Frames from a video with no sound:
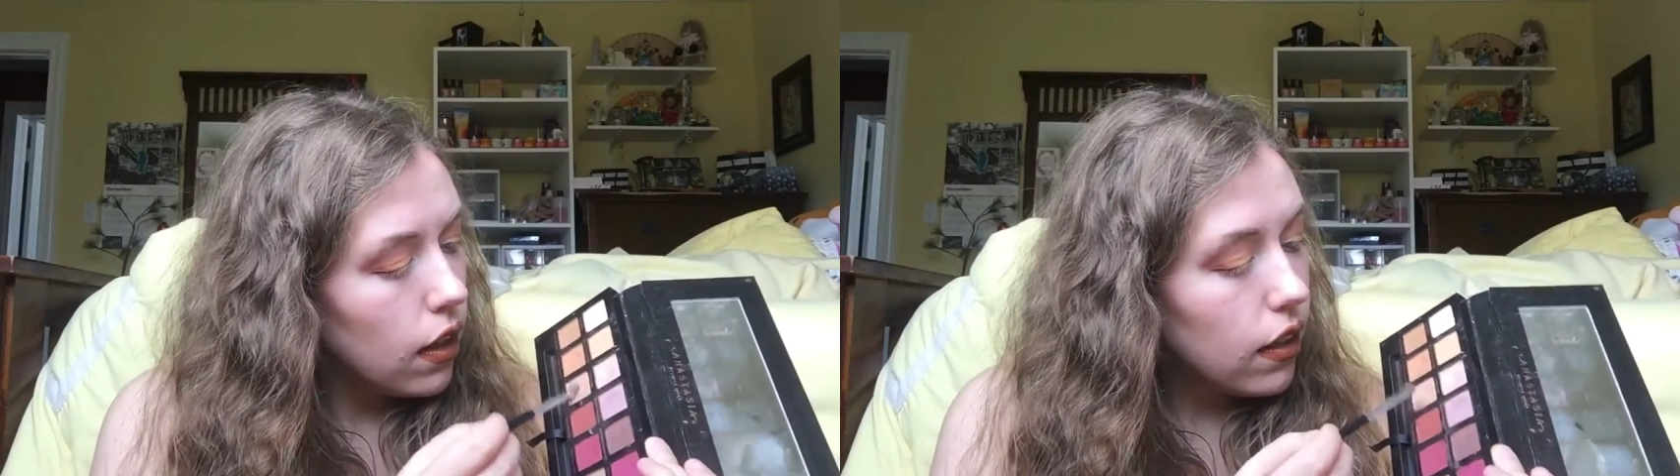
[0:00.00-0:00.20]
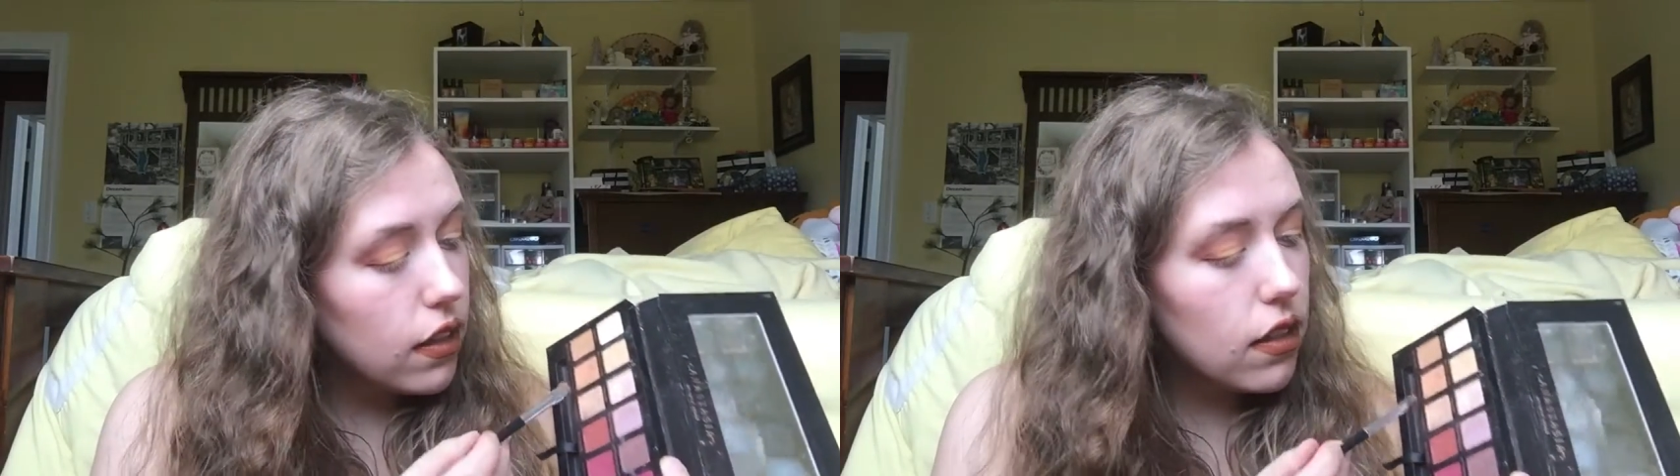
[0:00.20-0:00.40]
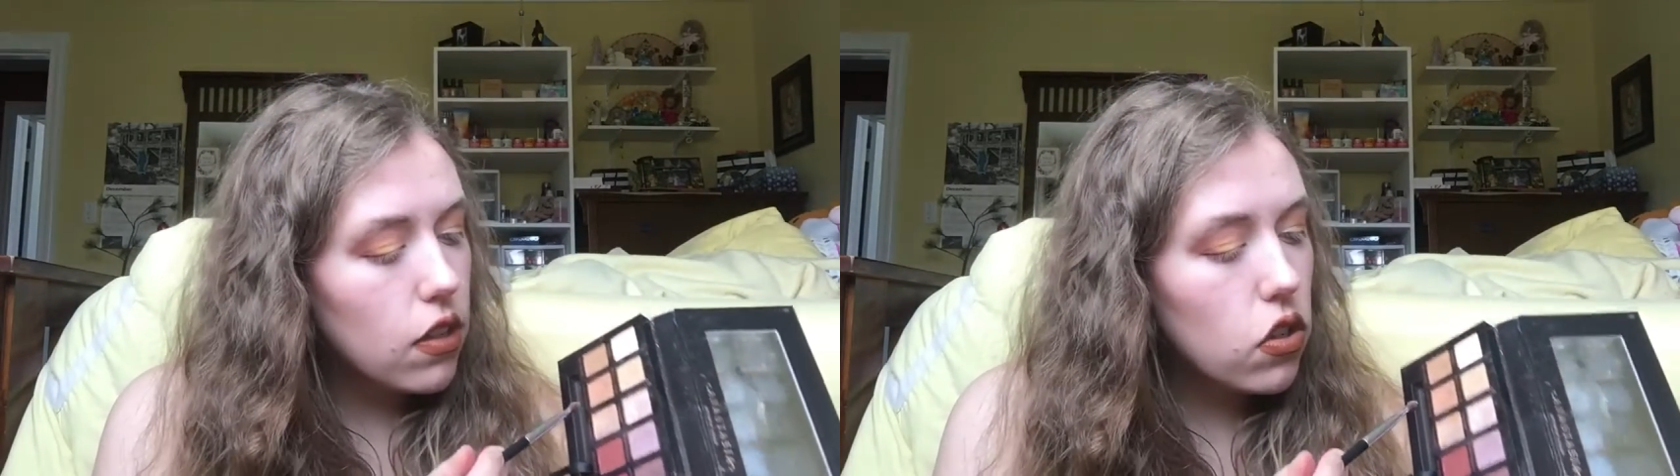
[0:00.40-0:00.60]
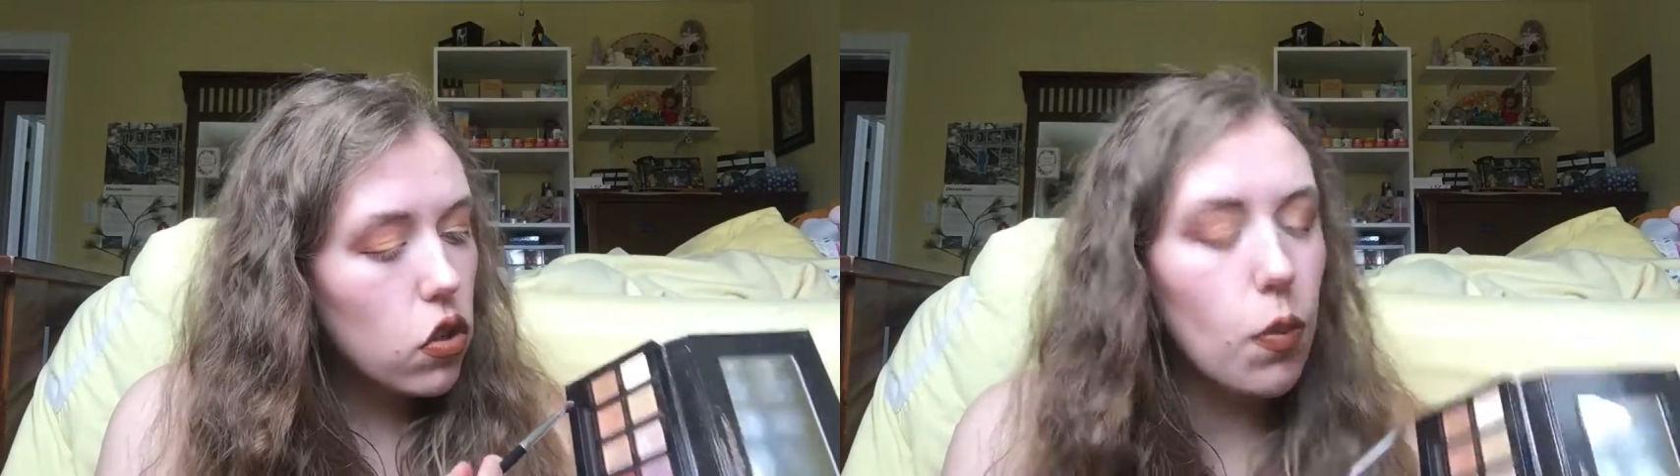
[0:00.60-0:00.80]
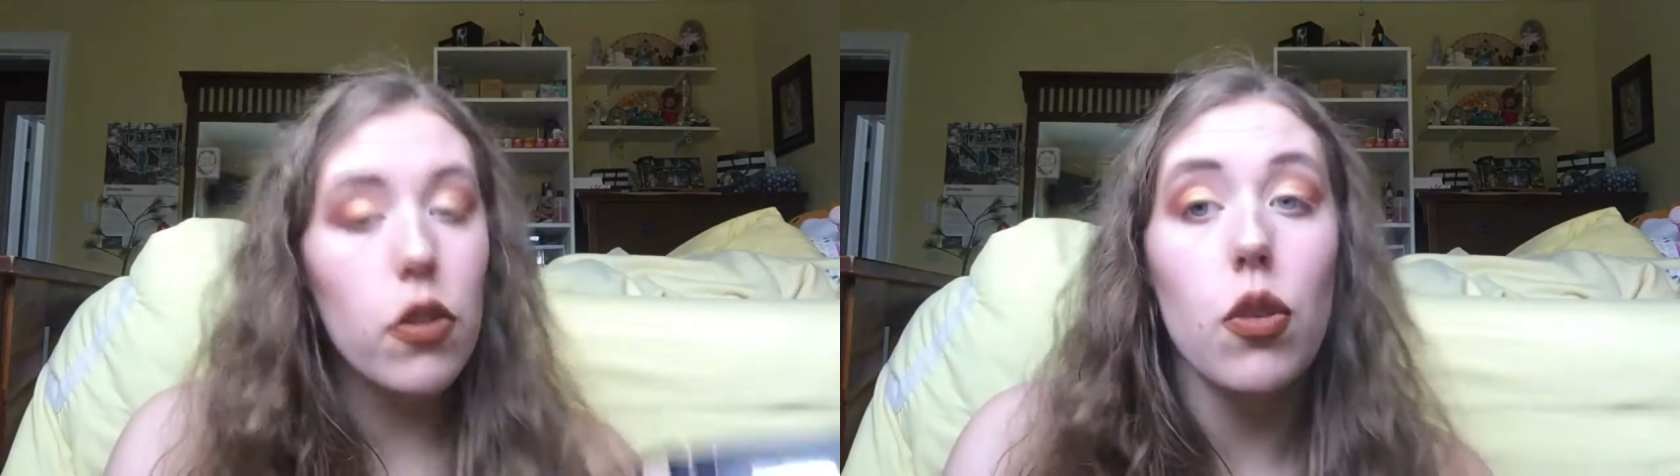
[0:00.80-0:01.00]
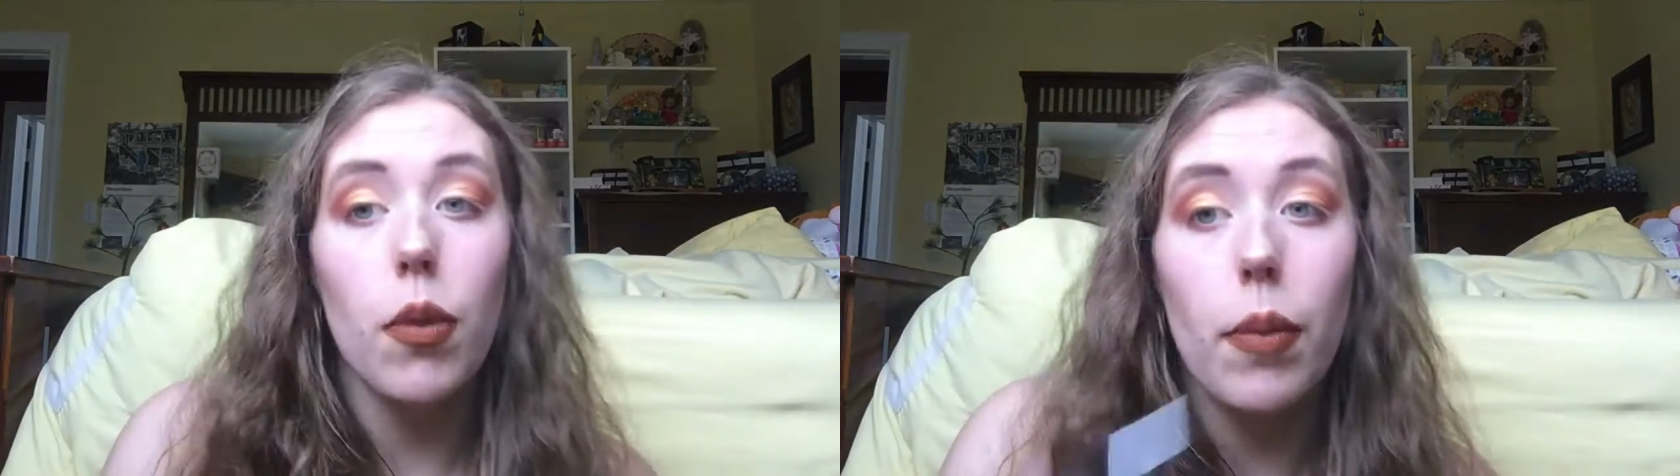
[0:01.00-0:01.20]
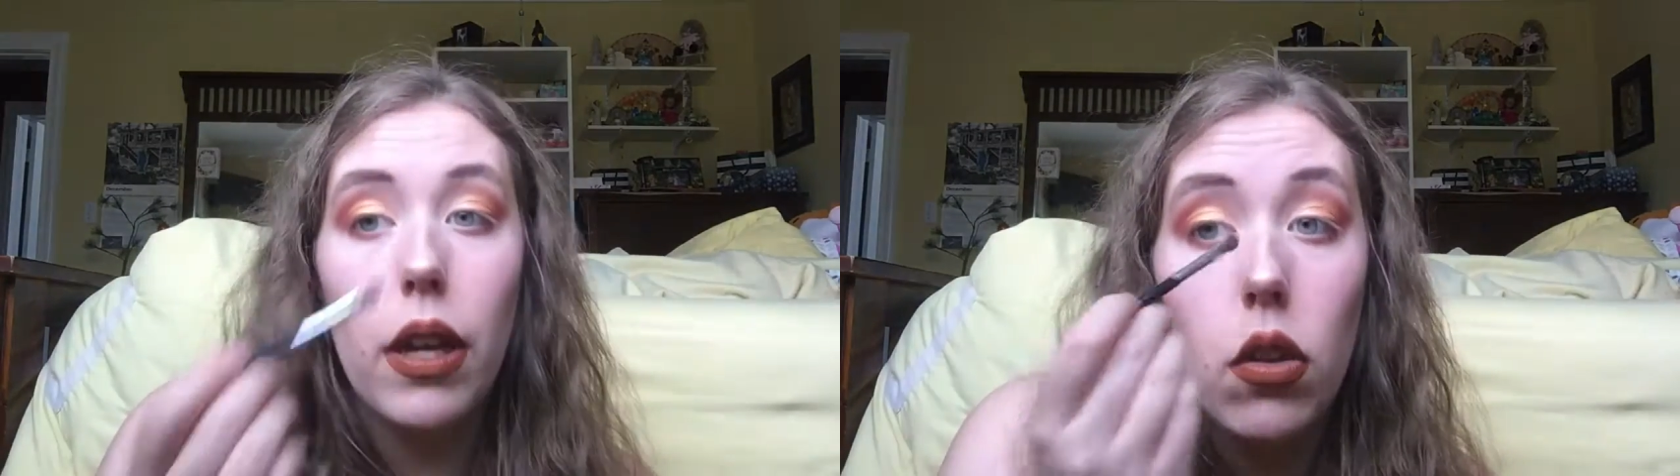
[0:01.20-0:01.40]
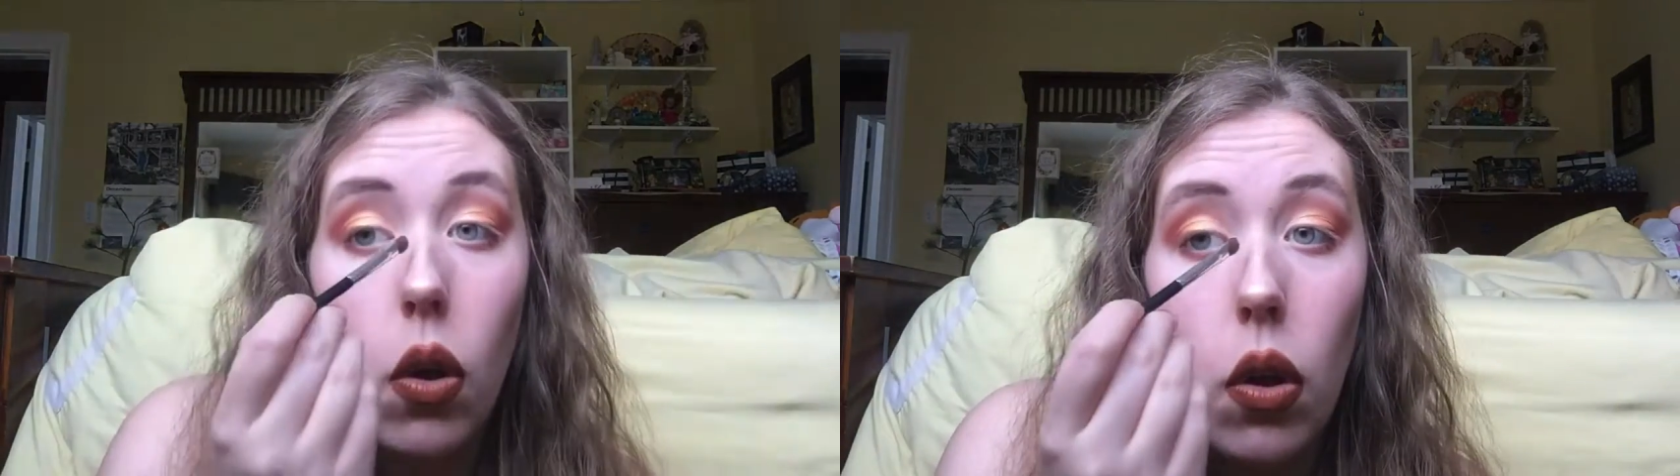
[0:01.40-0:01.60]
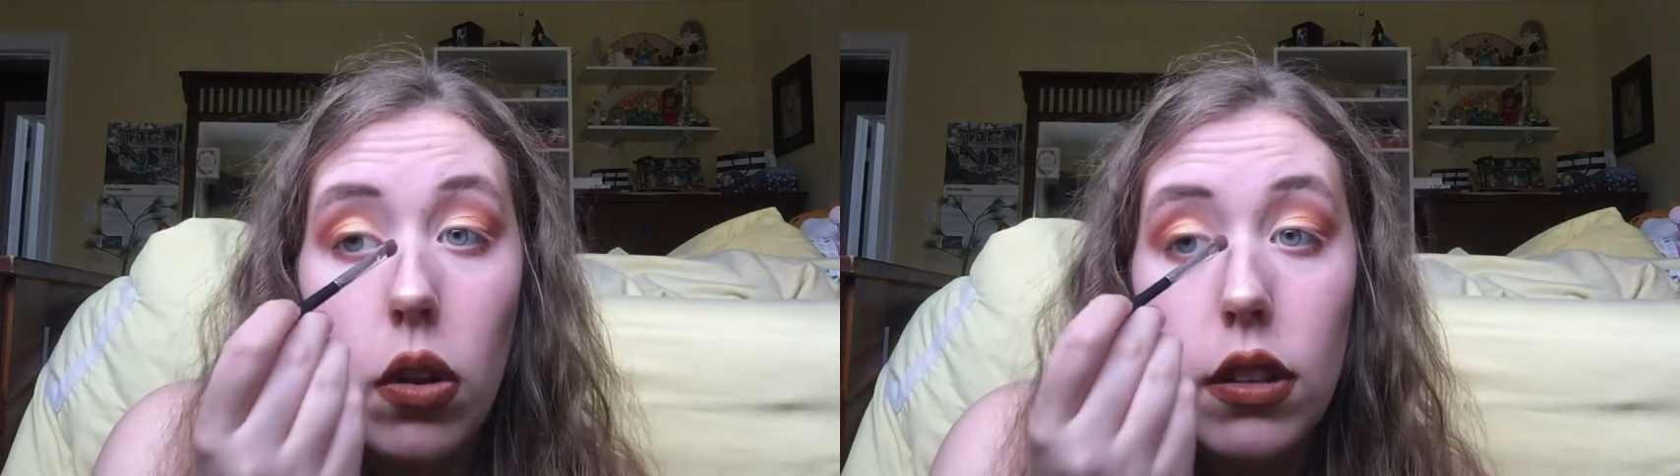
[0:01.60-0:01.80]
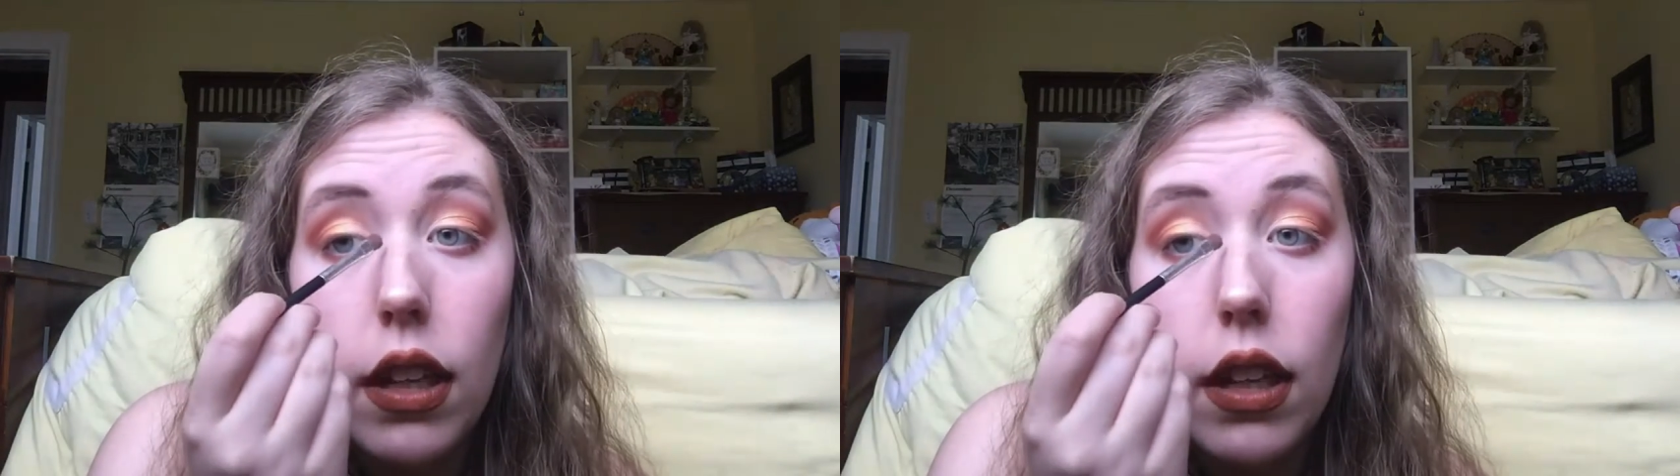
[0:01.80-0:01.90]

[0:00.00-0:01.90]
This is a super, super pale gold,